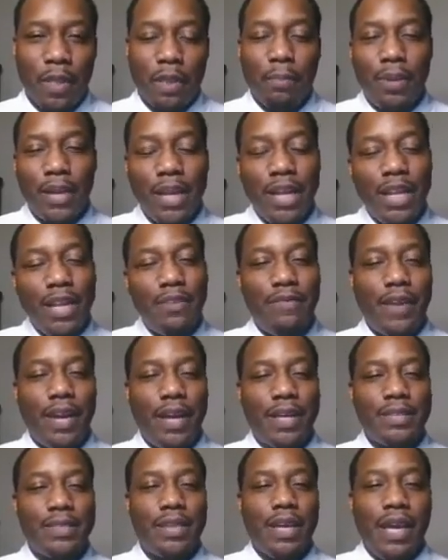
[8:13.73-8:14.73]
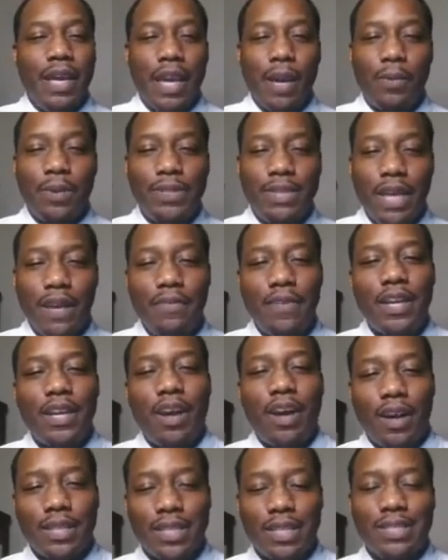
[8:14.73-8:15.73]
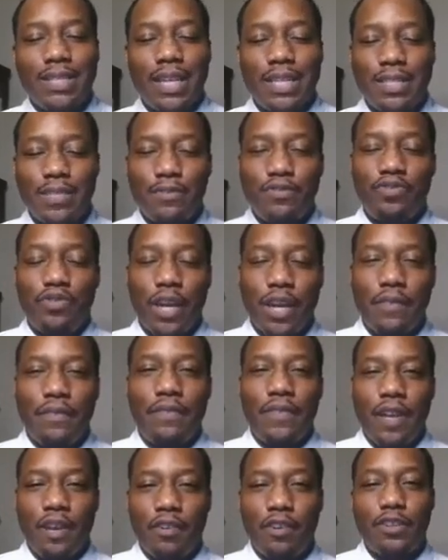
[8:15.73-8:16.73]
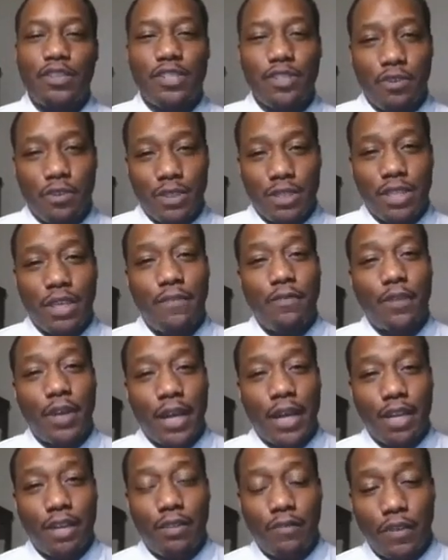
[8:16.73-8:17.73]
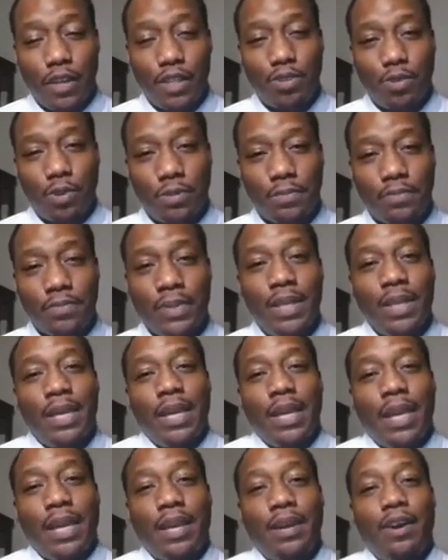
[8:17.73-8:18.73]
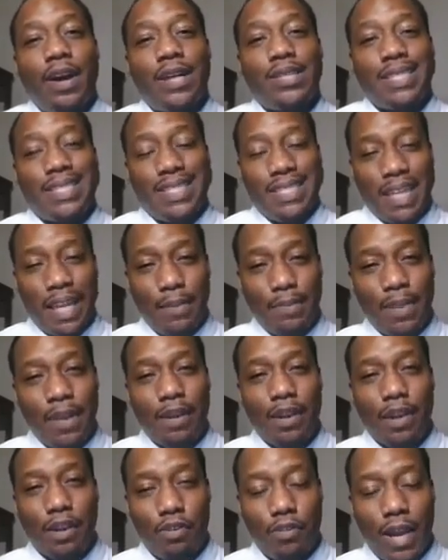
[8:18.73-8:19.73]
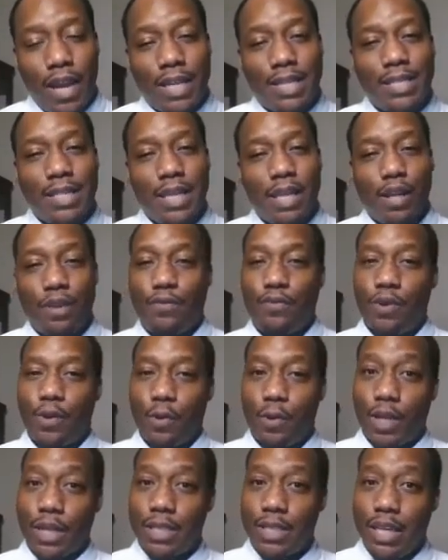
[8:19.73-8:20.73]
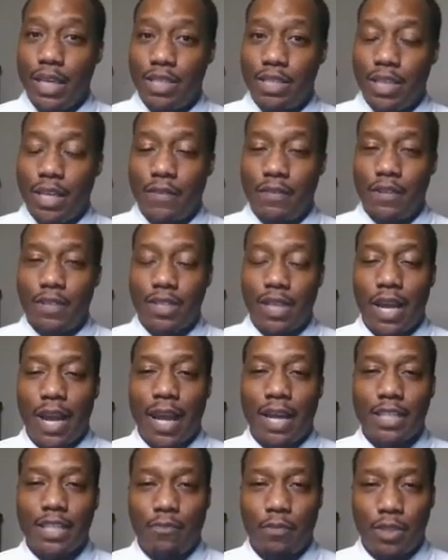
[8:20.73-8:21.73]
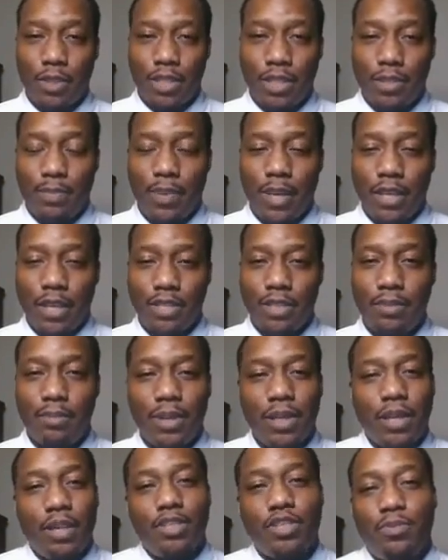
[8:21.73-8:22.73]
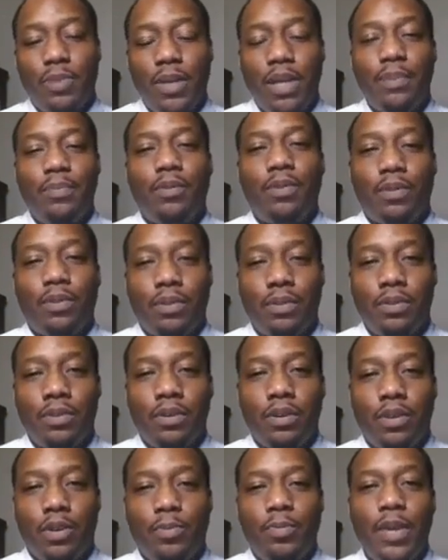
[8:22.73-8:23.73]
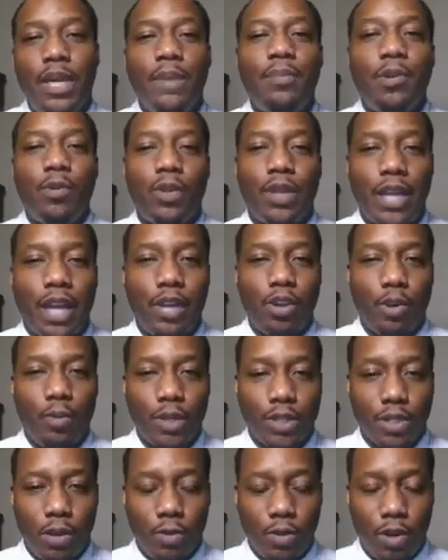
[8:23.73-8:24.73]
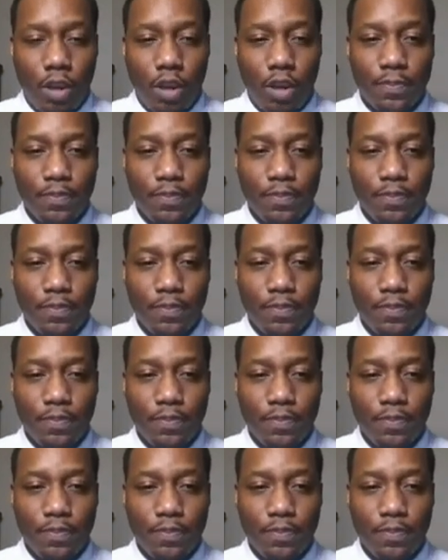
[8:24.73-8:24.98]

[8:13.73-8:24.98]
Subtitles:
But in any event, it would definitely cause a sense of dread, fear, and uncertainty for that individual. It can cause the same thing on a grand scale for an organization if there's not active participation because your people will not know what's going on.